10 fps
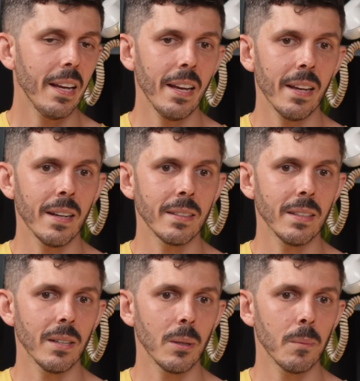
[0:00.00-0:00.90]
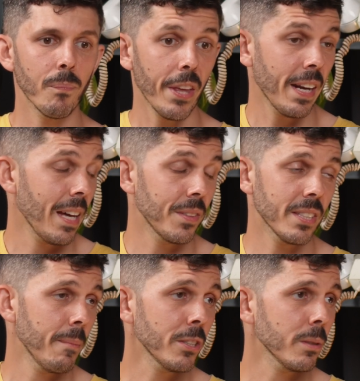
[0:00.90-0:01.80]
and had the
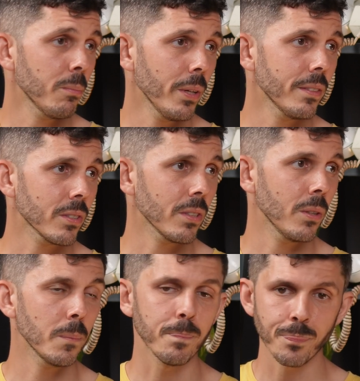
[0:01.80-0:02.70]
same entry point. So,